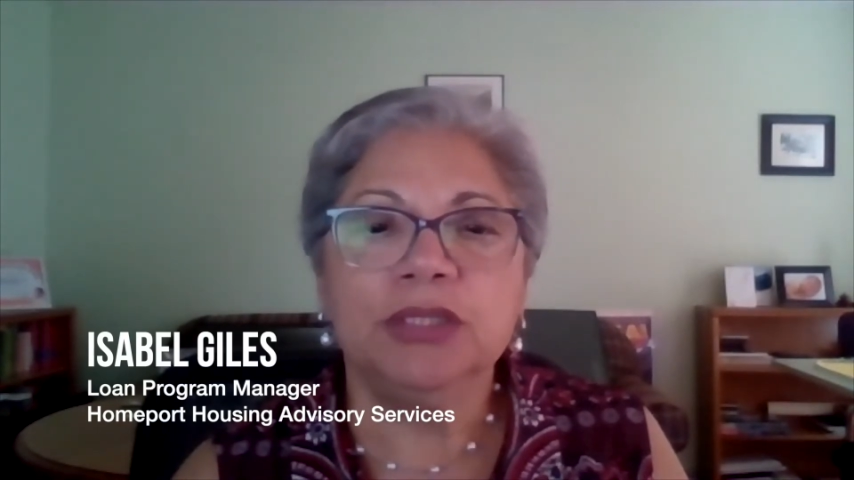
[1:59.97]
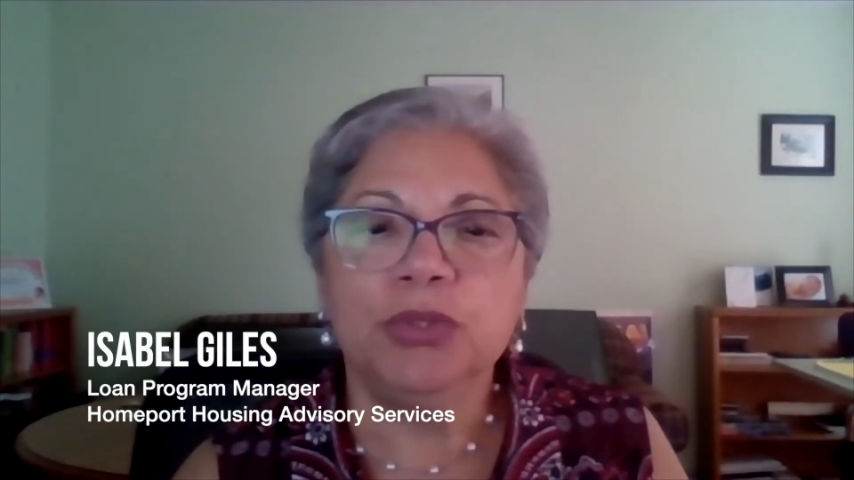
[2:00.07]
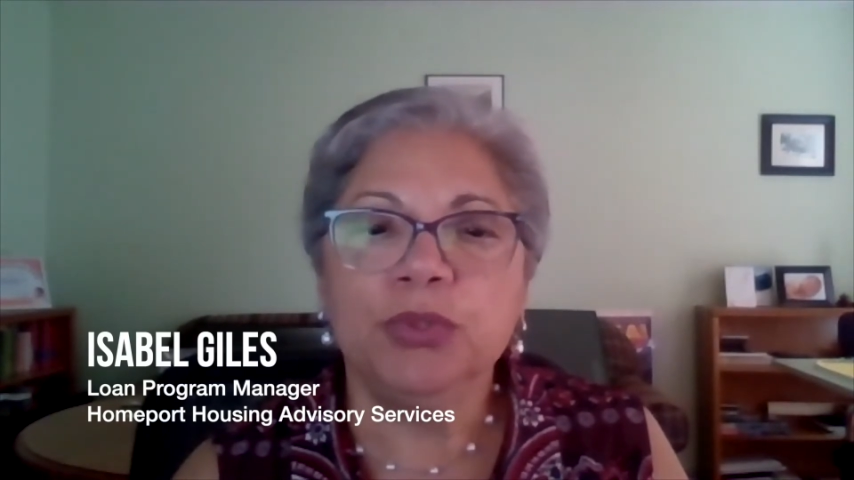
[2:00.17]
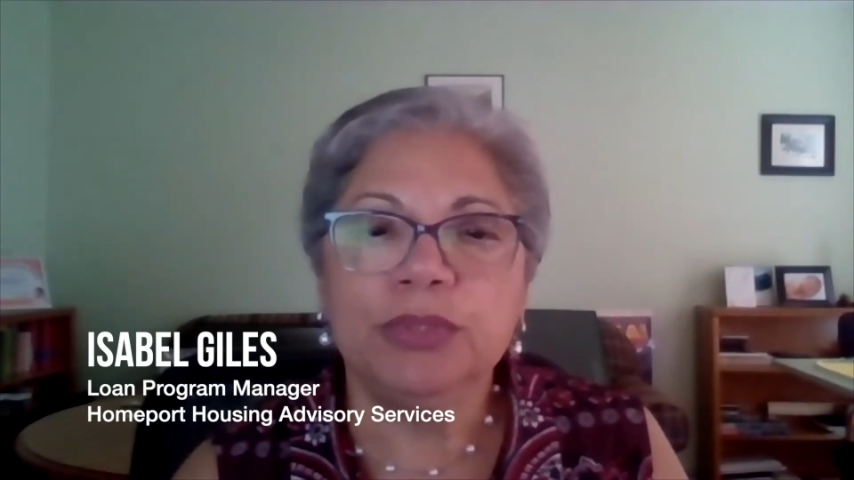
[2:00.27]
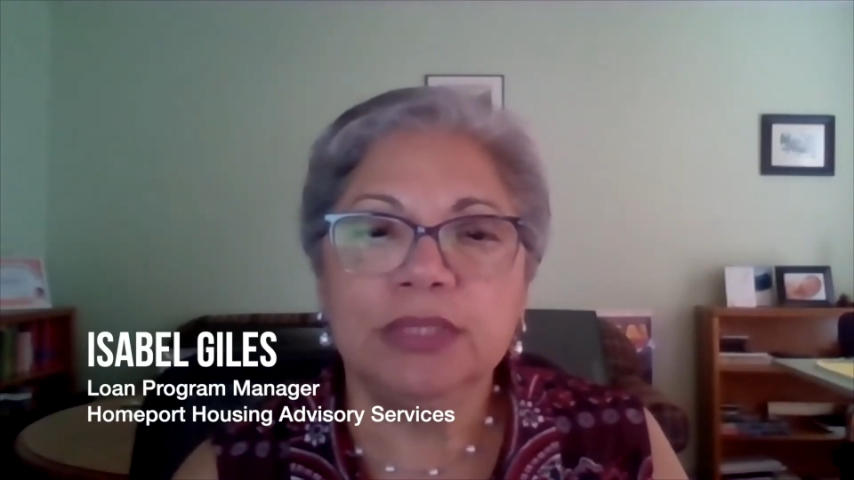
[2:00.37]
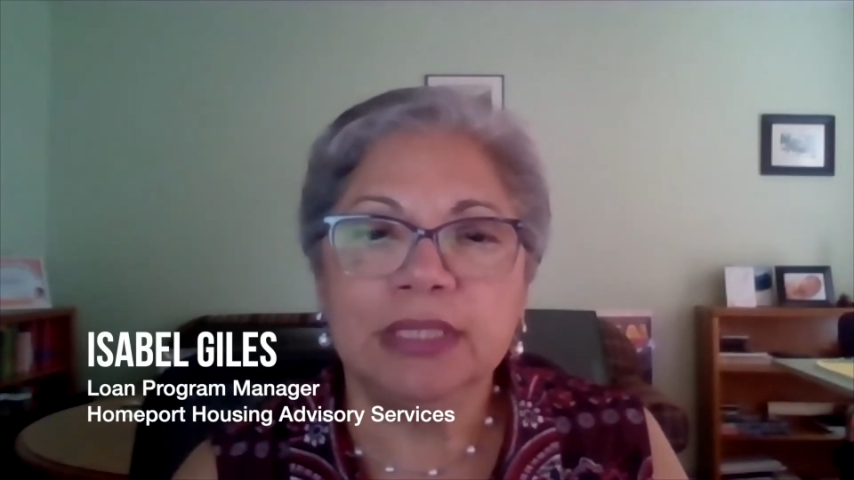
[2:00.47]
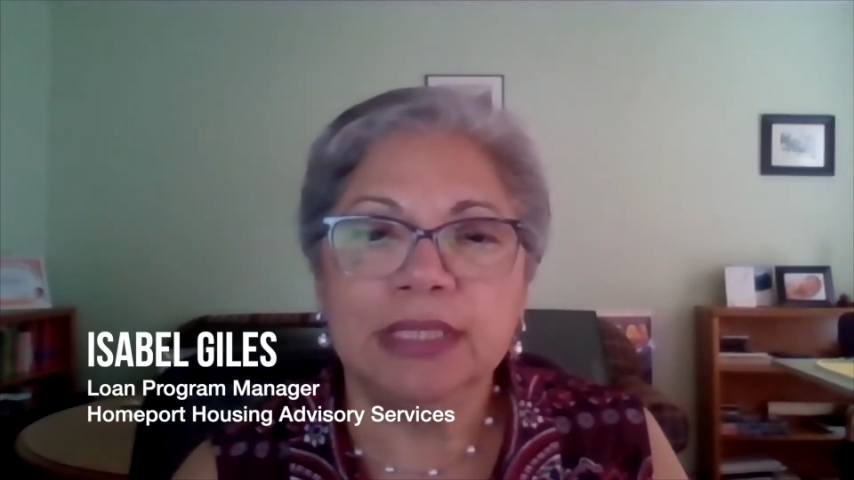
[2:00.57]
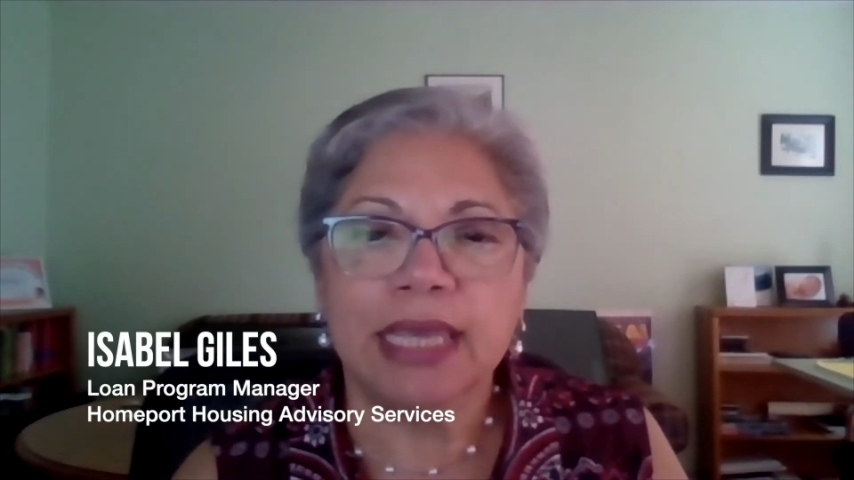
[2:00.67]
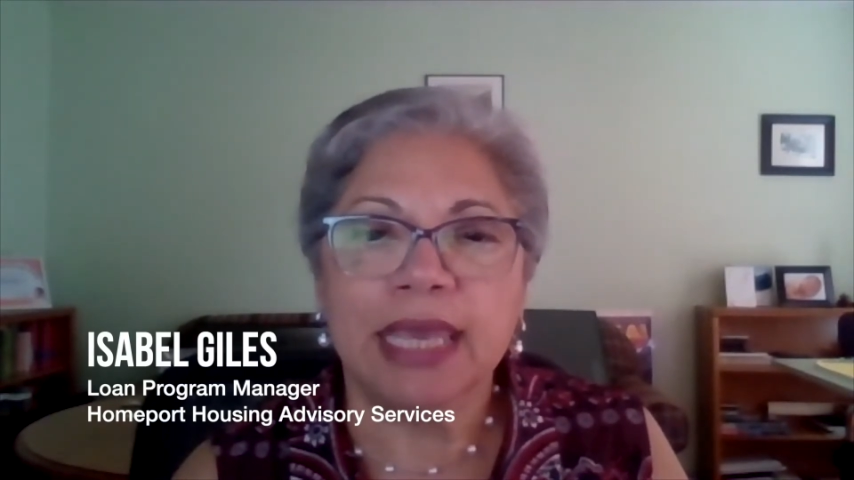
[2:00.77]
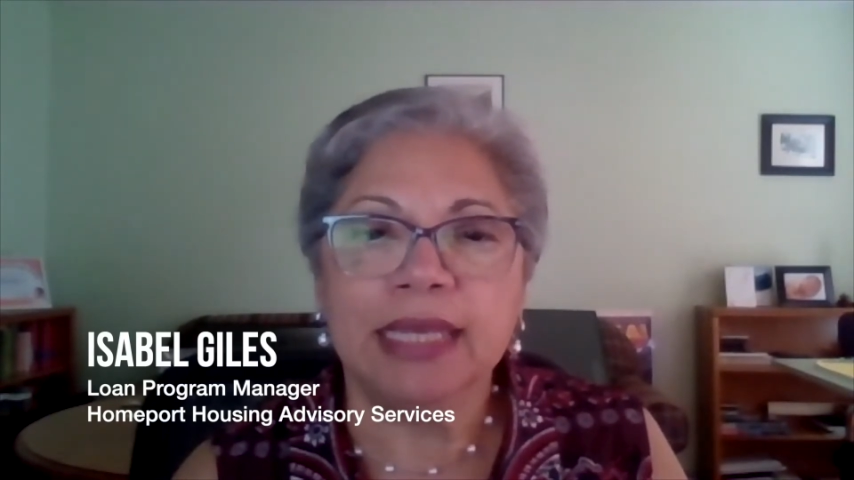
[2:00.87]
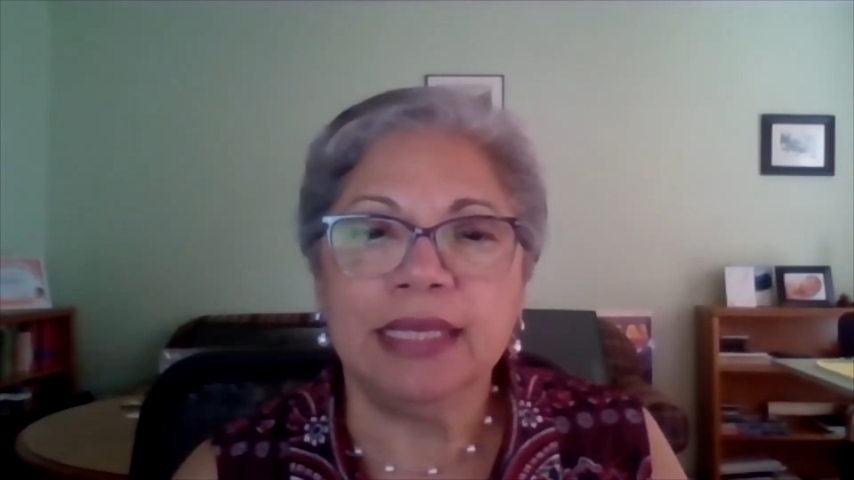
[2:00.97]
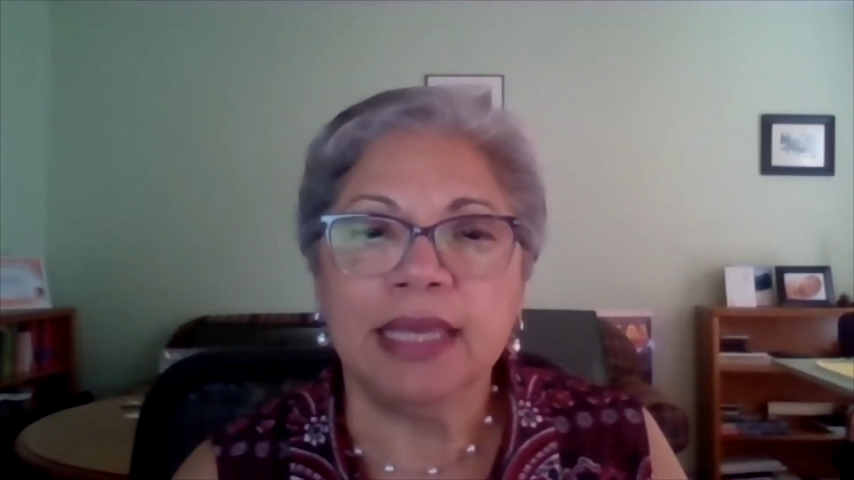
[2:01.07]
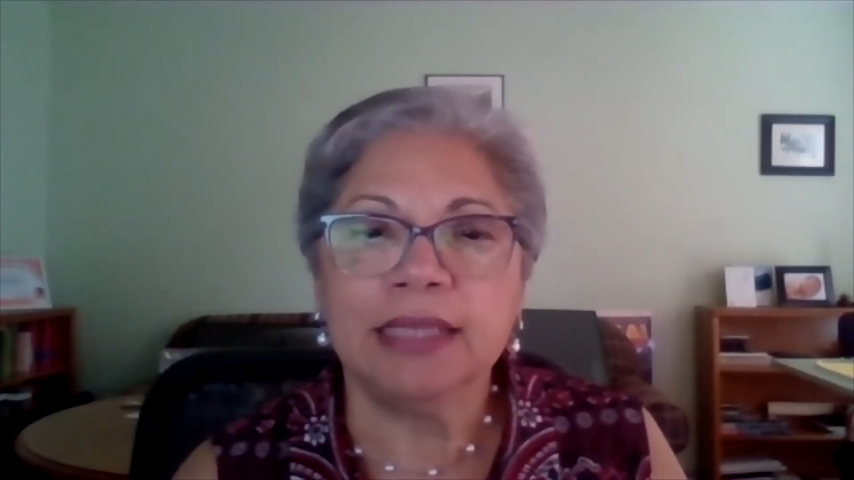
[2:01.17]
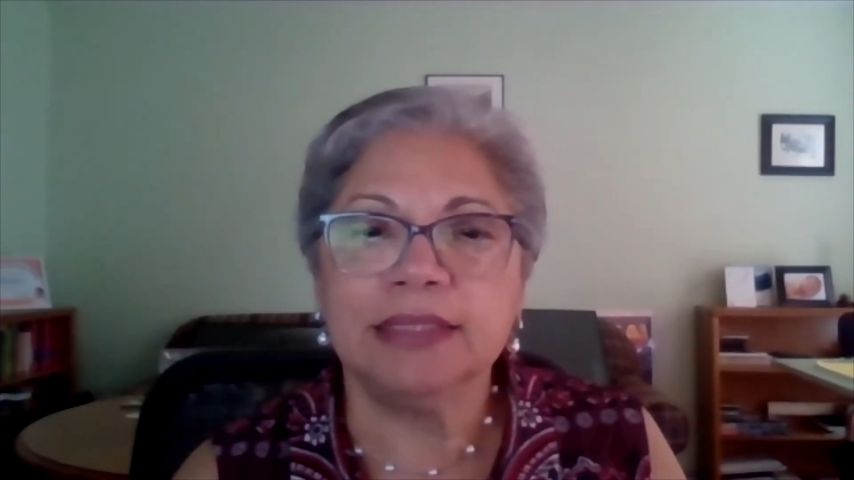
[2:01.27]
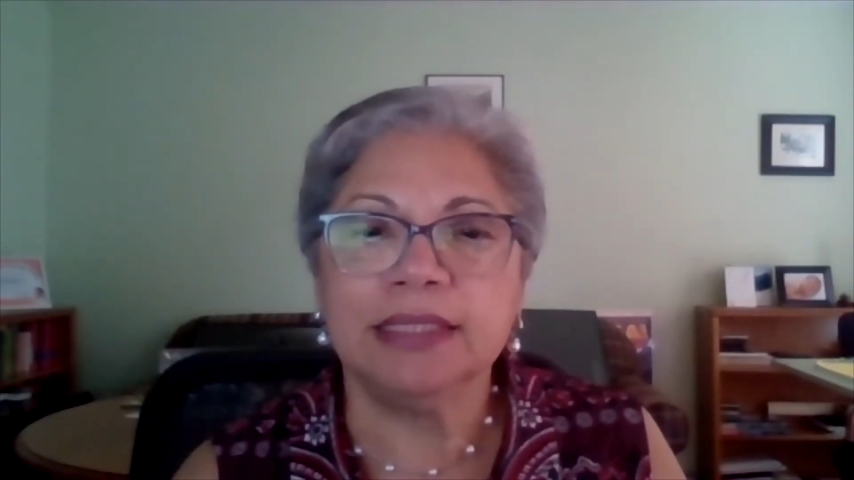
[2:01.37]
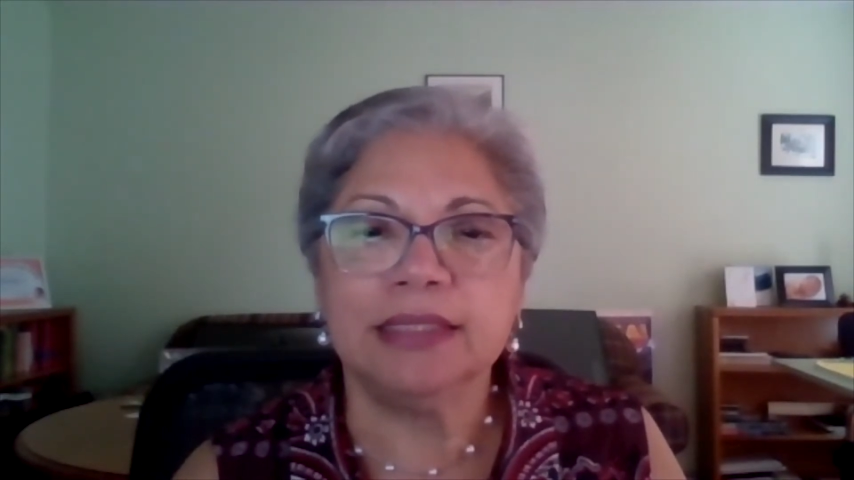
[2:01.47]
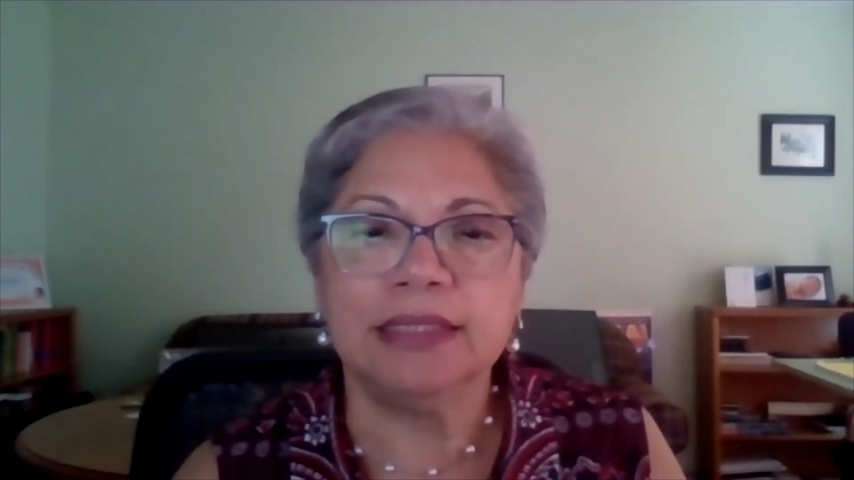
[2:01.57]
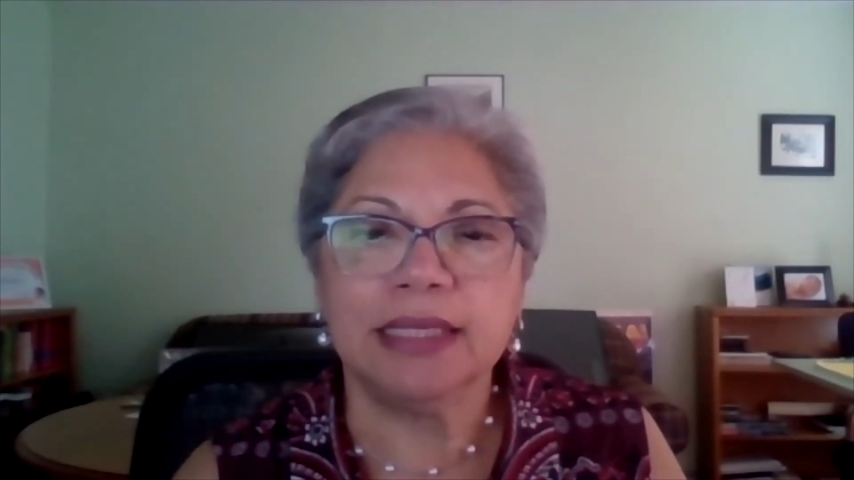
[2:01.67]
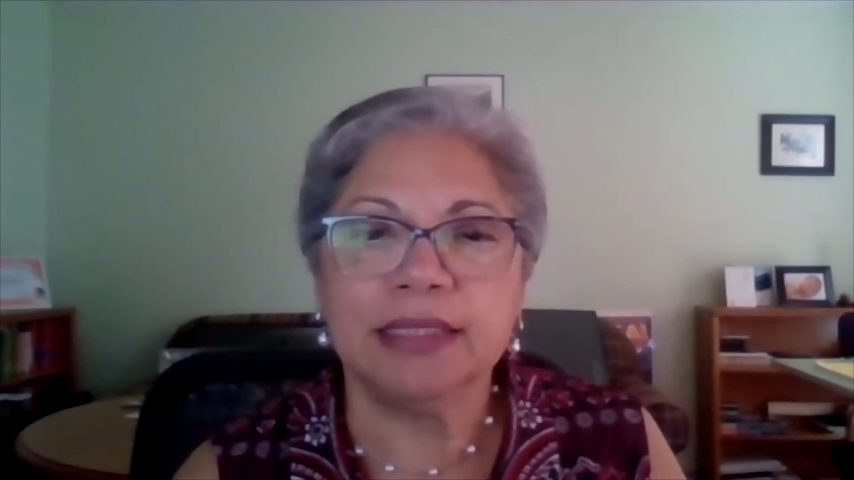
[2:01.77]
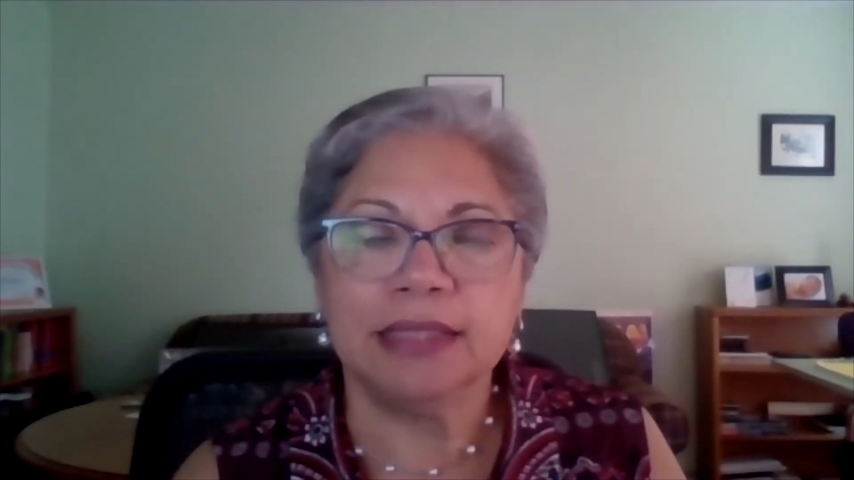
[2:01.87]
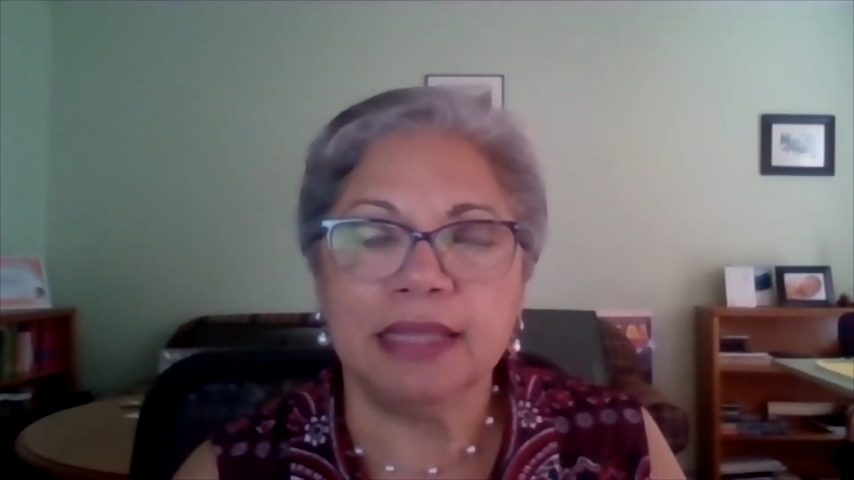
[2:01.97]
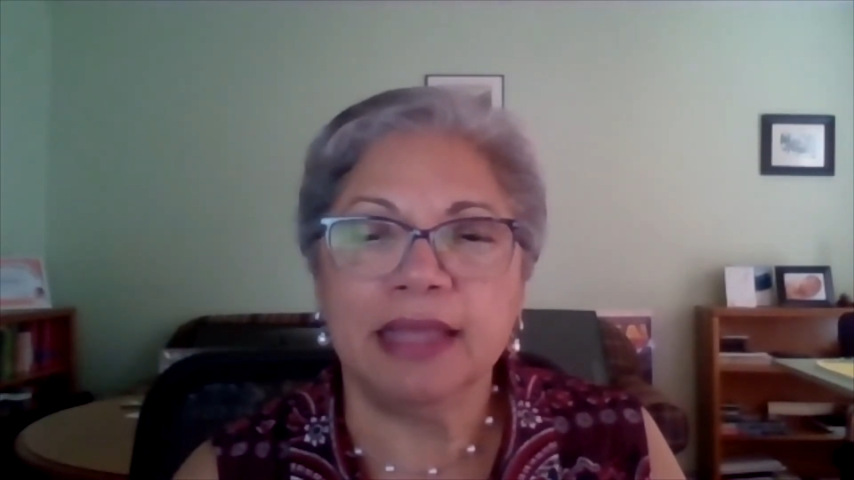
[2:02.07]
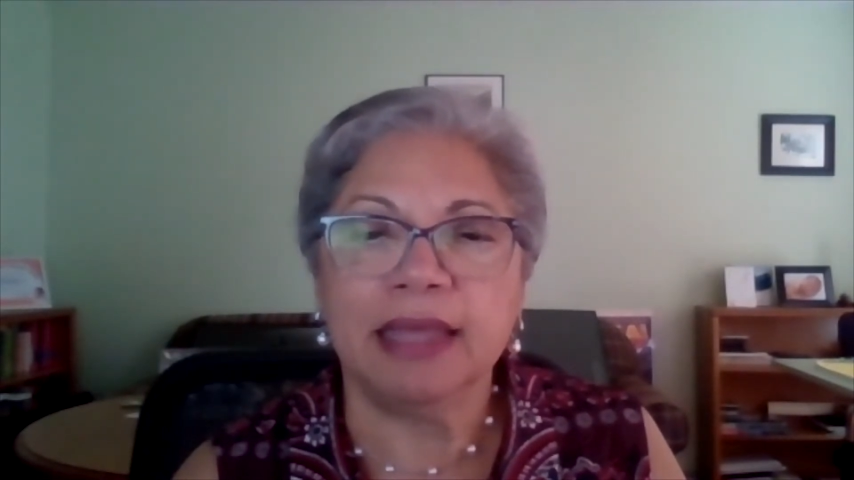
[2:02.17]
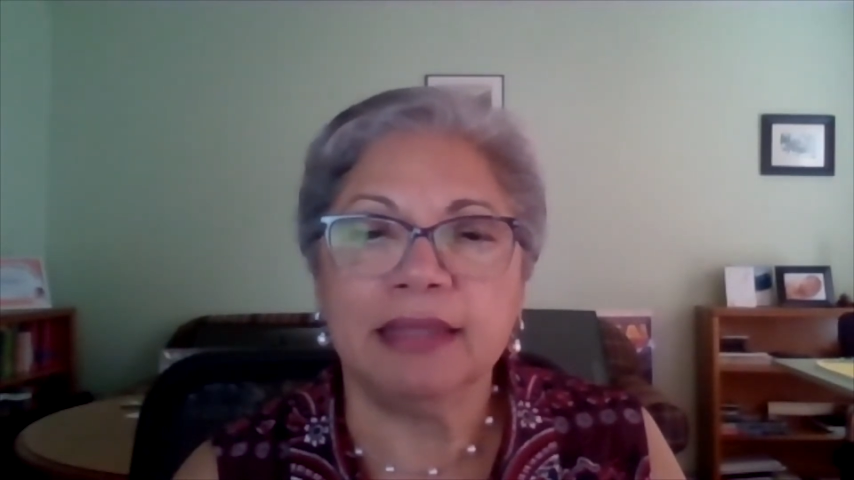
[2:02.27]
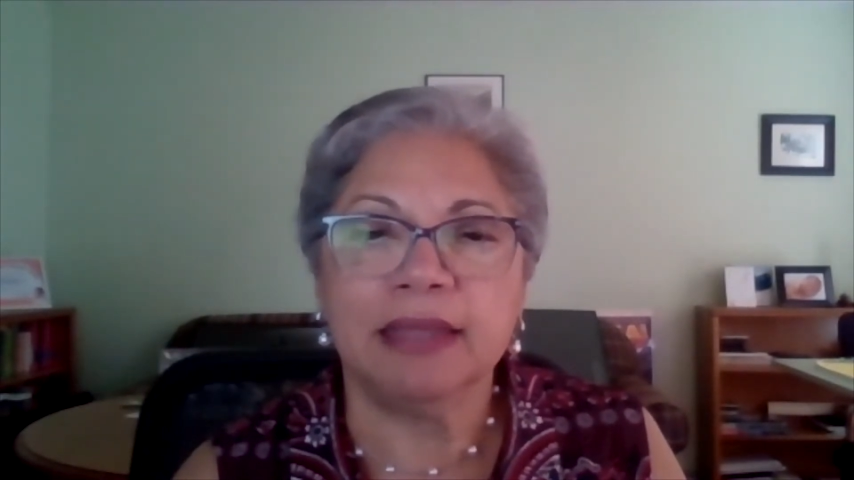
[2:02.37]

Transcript: using any assistance that